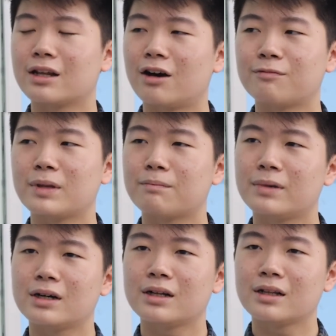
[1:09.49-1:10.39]
a lot of
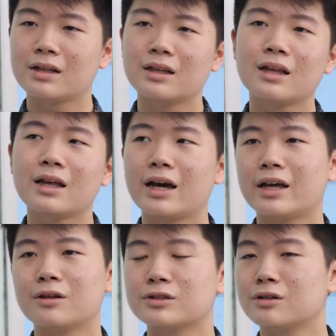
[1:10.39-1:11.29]
people,
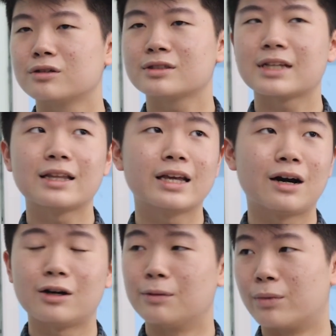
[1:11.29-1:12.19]
and also study
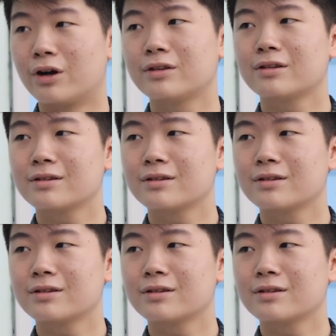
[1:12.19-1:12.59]
up abroad.